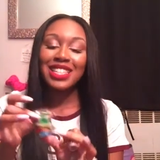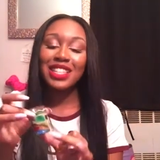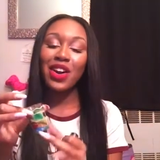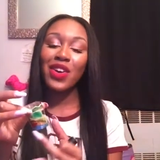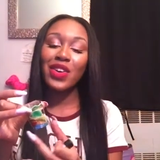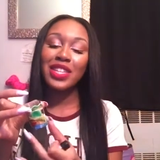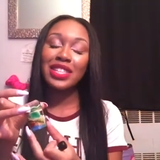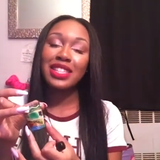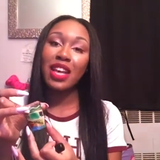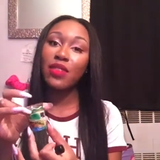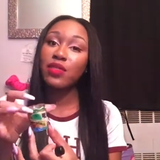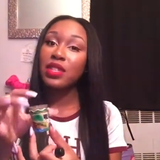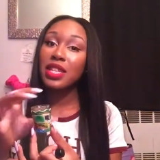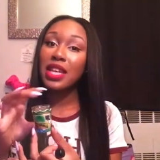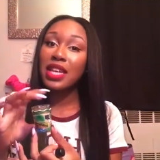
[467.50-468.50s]
so it's
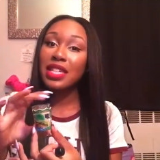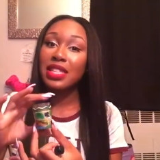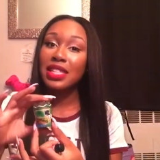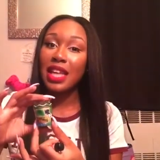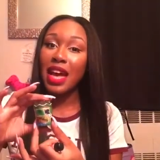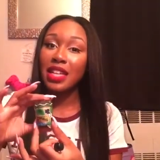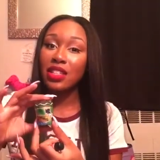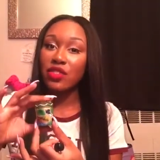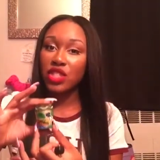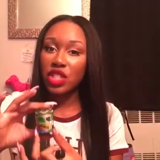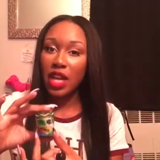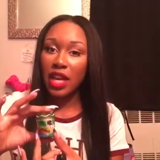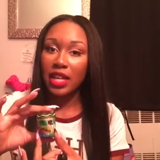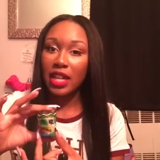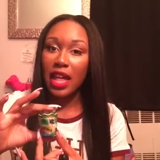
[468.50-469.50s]
definitely a size of a
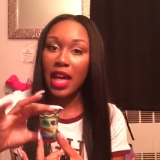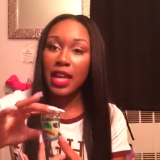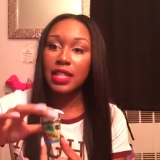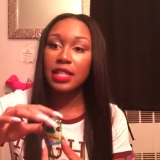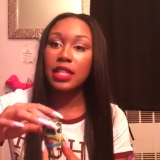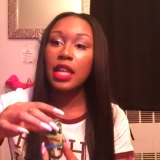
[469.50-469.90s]
shot glass.